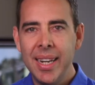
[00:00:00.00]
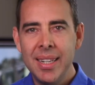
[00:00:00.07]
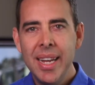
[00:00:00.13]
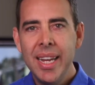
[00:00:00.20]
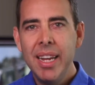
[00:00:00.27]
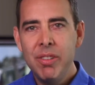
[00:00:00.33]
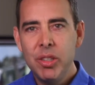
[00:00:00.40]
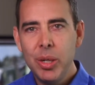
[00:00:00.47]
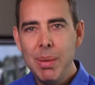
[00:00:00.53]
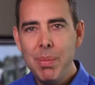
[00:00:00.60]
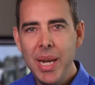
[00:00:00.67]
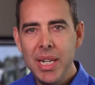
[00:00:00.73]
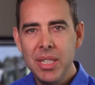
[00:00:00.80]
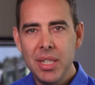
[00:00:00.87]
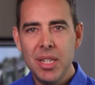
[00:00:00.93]
And if Dream
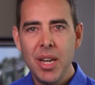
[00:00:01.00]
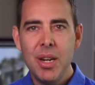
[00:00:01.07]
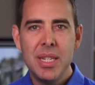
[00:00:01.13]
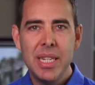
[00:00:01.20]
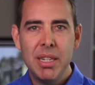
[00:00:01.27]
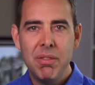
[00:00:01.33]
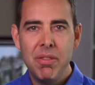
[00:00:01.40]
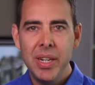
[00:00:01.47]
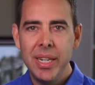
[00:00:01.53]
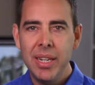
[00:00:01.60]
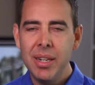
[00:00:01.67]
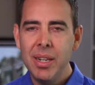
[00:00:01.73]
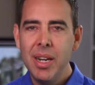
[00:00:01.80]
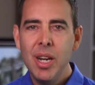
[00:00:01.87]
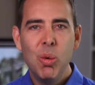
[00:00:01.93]
Engine's hosting your
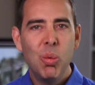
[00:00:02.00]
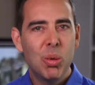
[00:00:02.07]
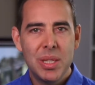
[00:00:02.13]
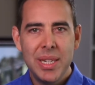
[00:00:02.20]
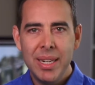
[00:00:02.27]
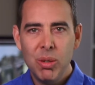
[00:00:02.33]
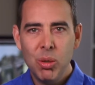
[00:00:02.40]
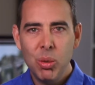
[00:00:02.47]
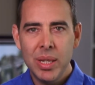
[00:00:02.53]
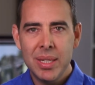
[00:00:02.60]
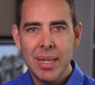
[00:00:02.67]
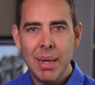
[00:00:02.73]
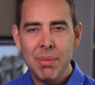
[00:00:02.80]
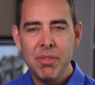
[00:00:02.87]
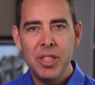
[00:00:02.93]
video, we'll set all this
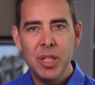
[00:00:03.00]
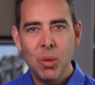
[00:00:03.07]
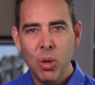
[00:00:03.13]
up for you